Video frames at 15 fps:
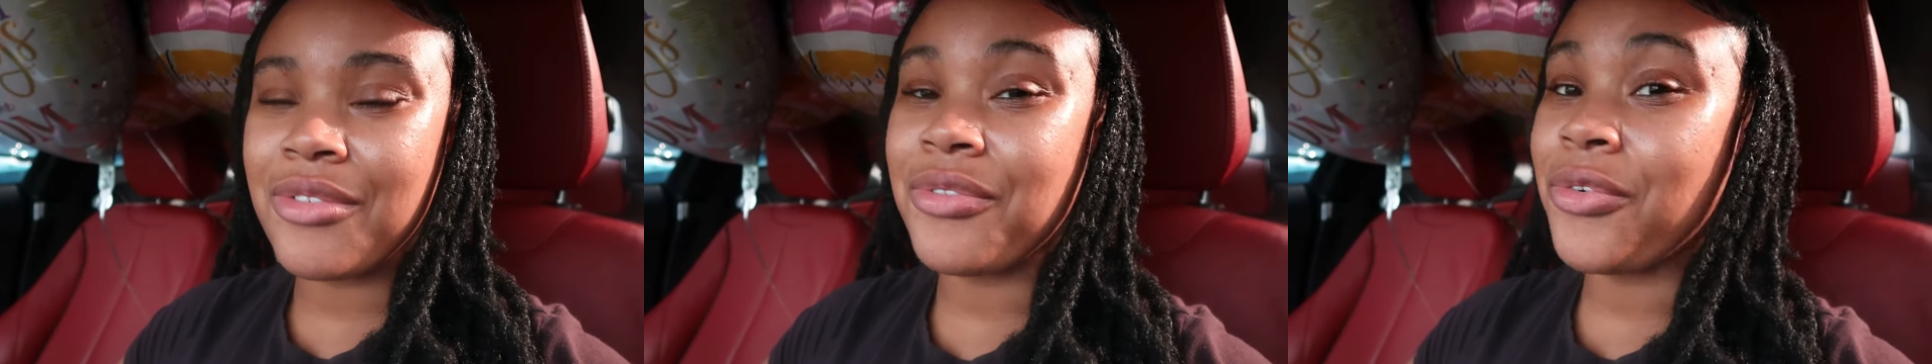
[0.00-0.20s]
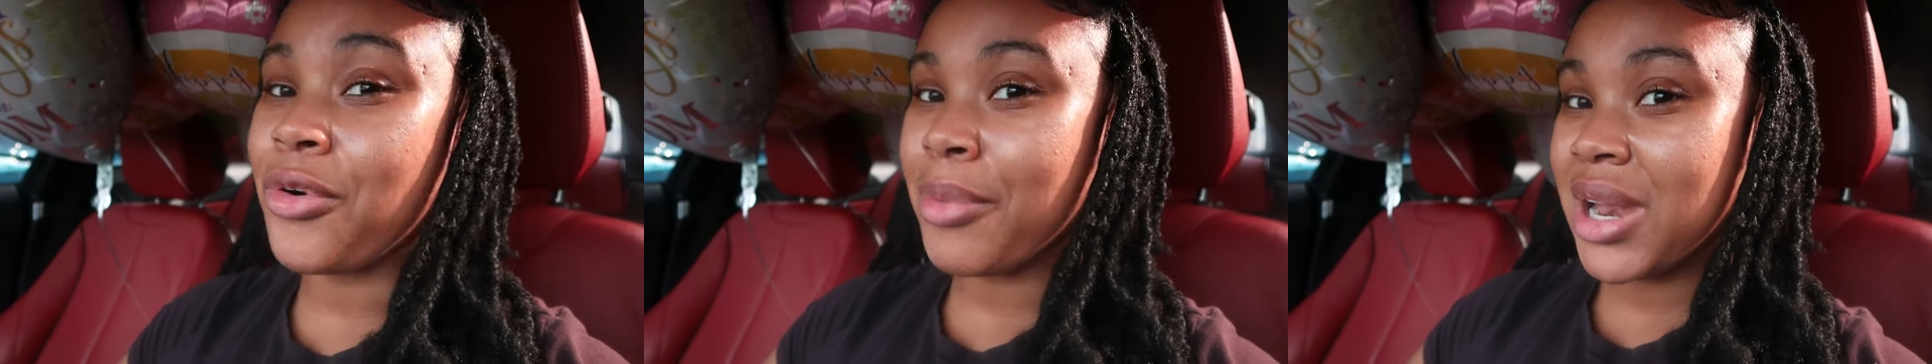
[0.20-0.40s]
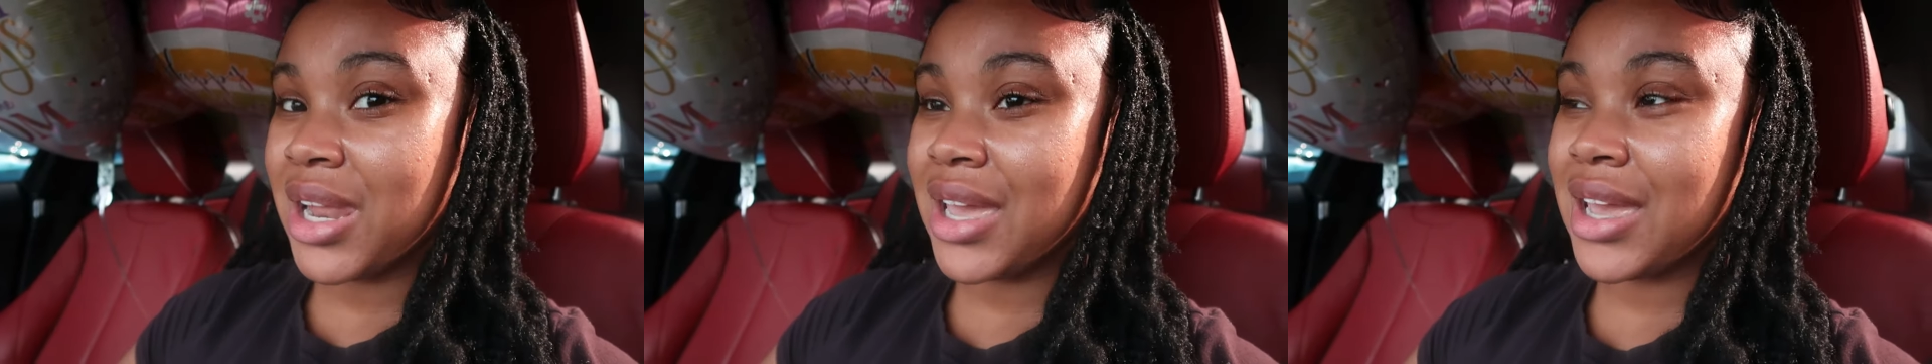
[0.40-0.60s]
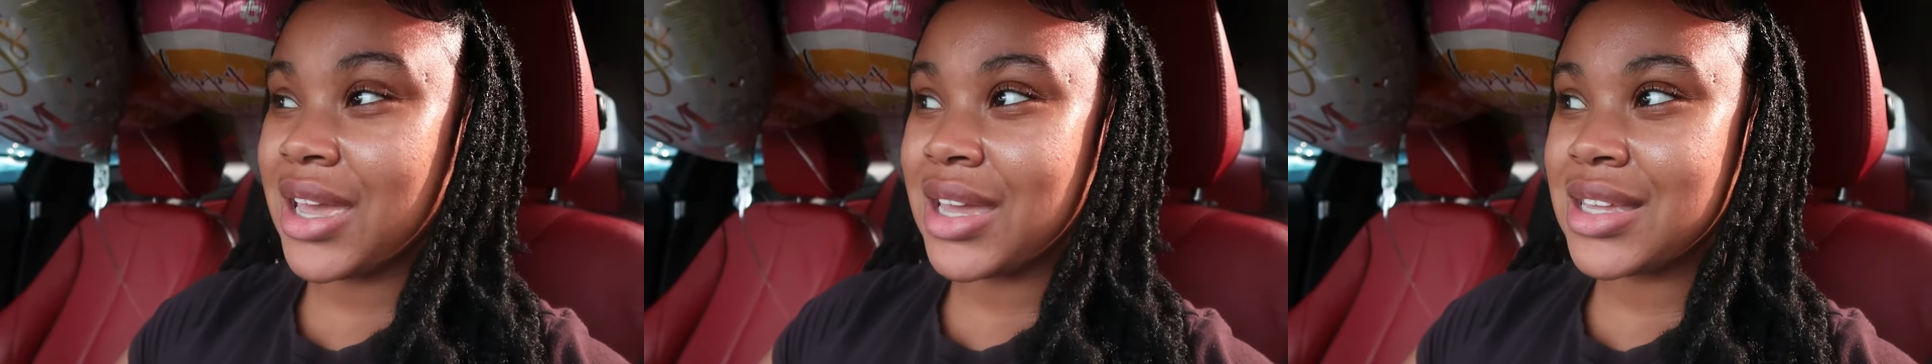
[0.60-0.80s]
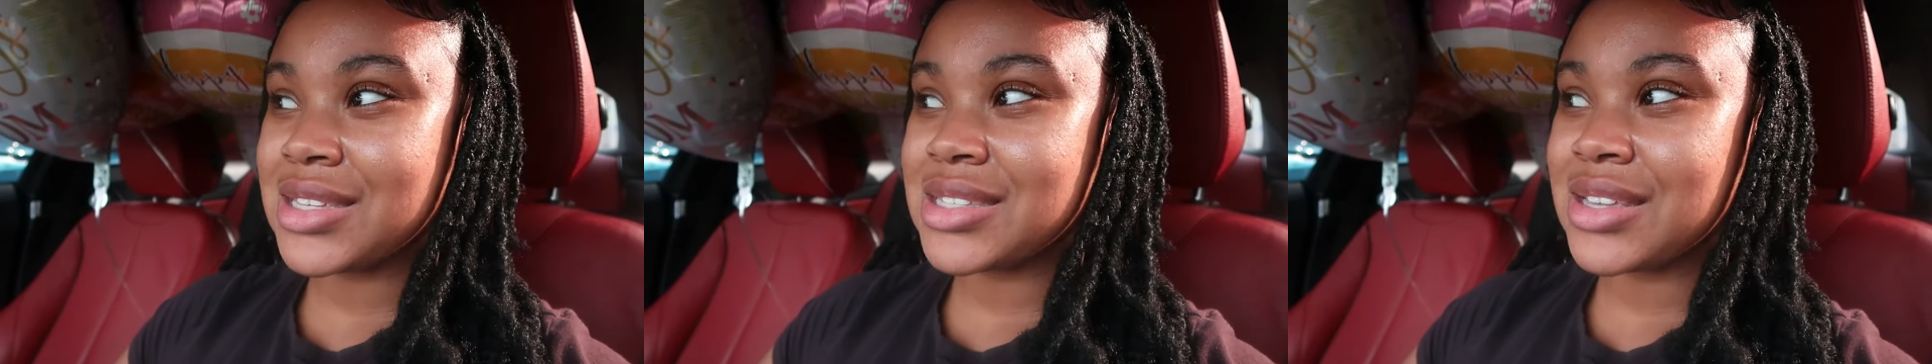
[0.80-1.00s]
for my
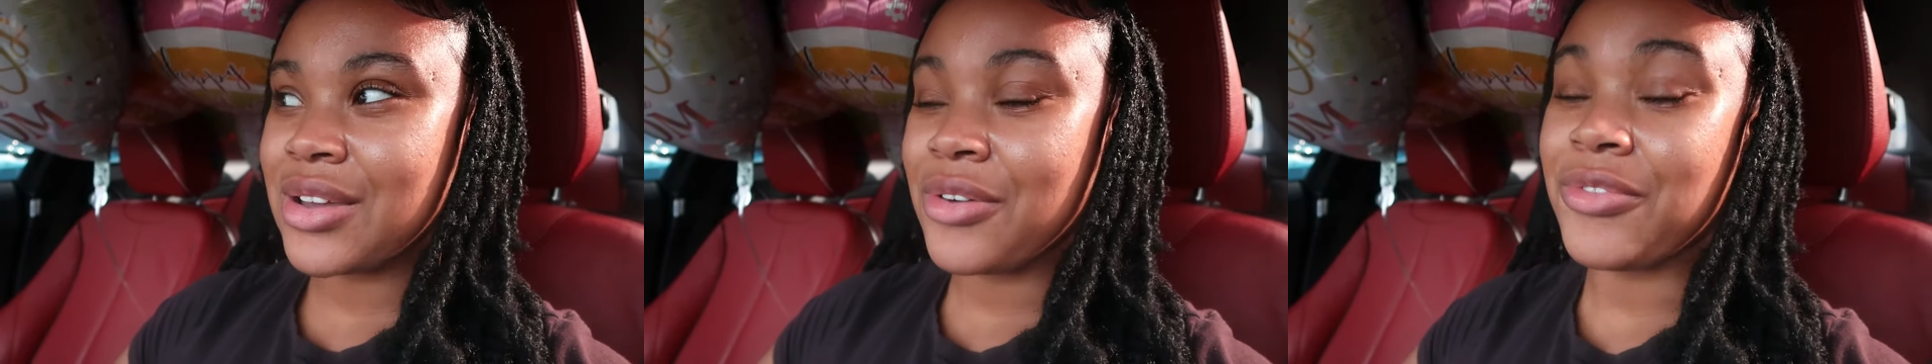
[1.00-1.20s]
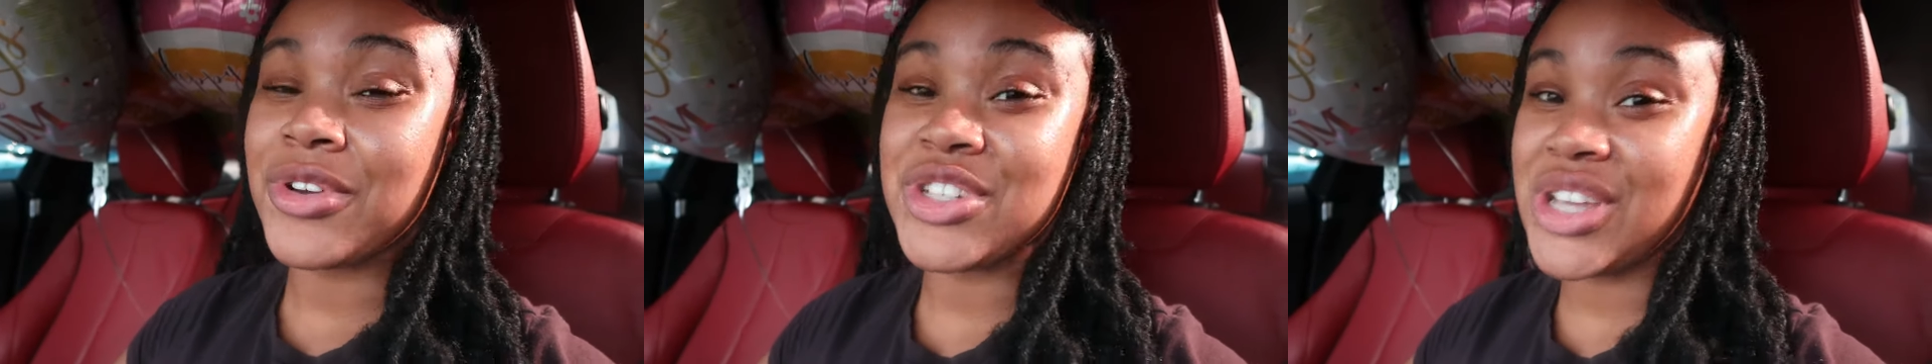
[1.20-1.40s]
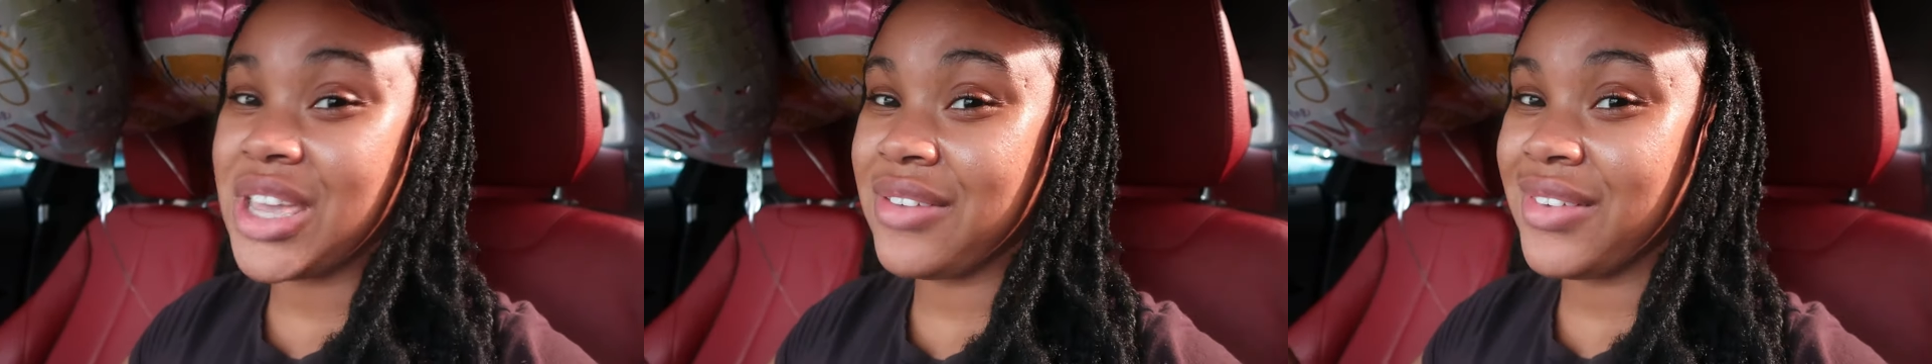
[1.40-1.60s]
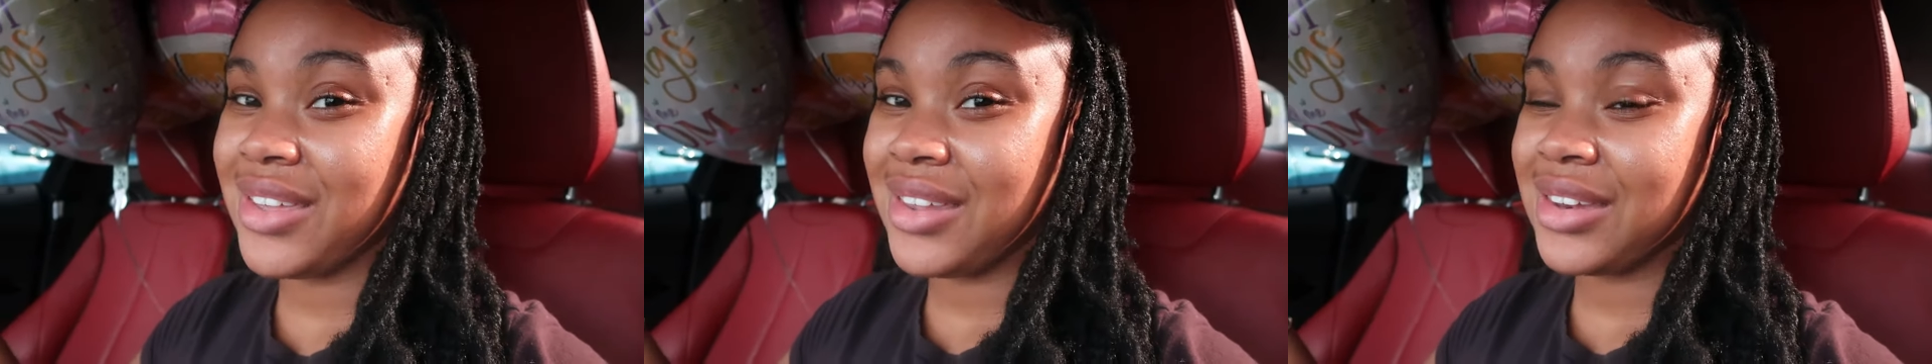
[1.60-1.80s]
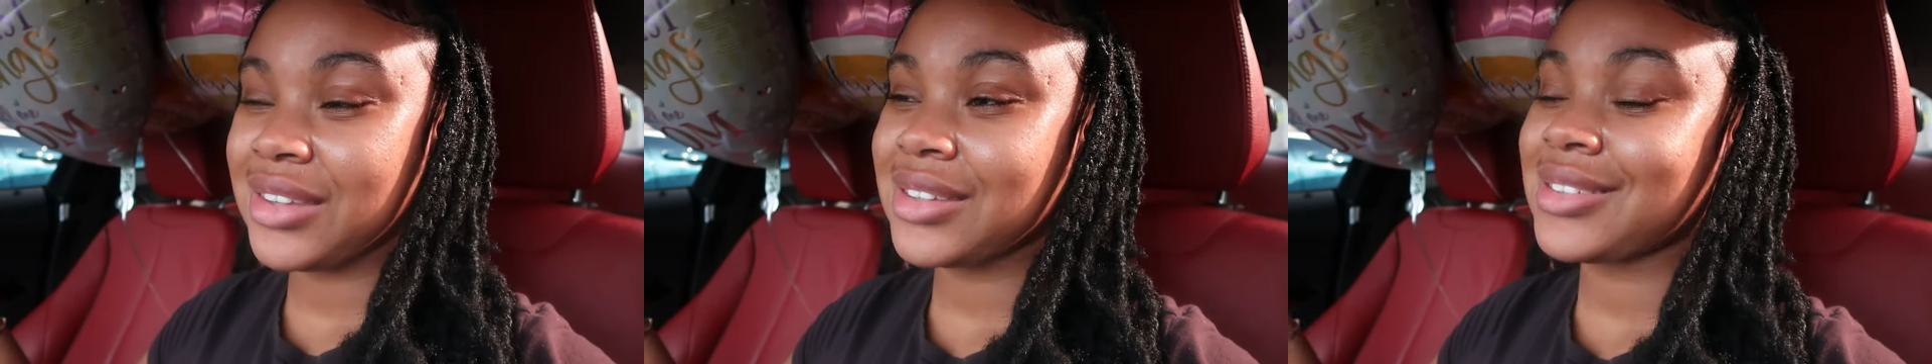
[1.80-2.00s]
legs for shaving